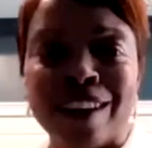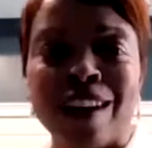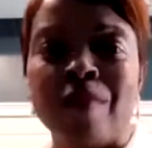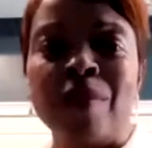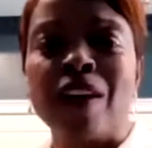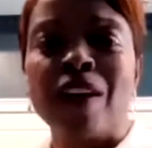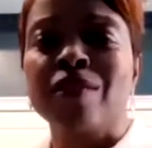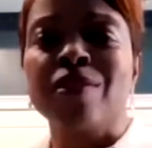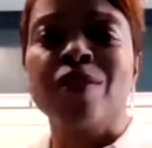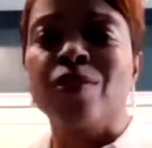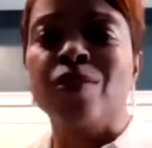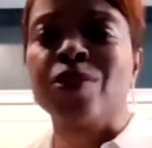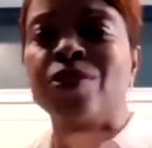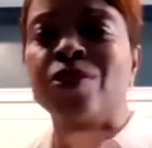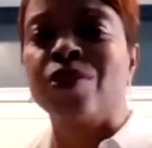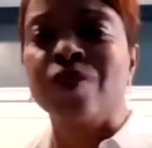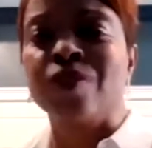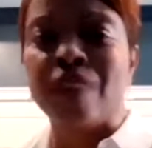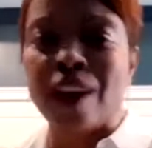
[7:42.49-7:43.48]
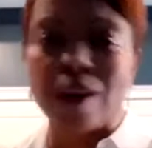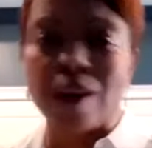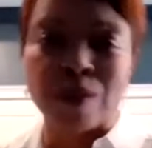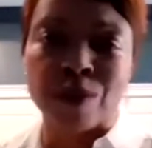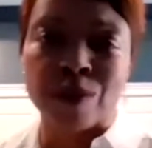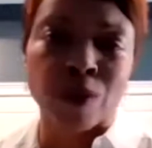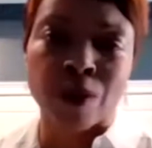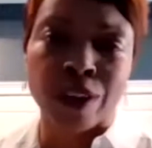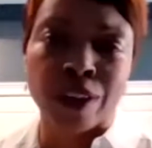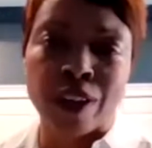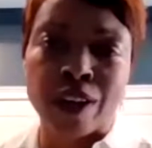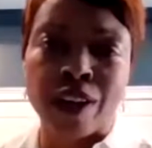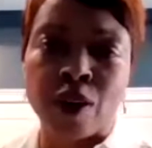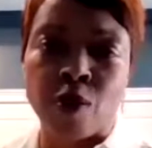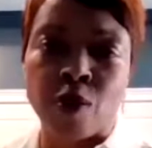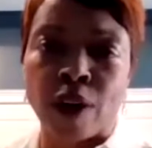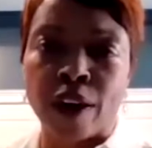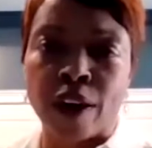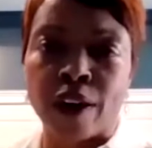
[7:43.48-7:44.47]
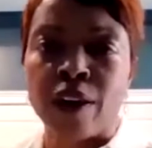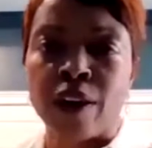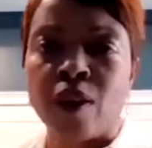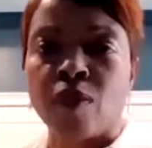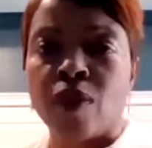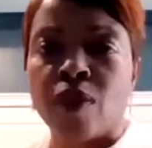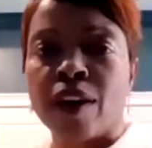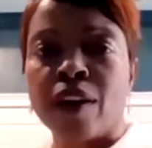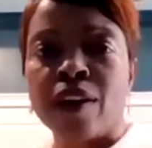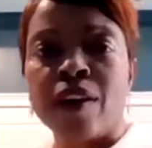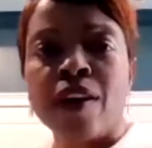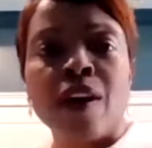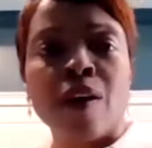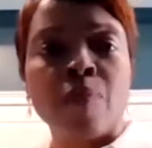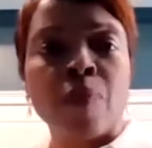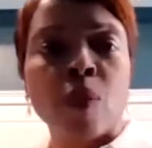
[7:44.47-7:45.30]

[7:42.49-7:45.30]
I'm not so sure that was working anyway, right?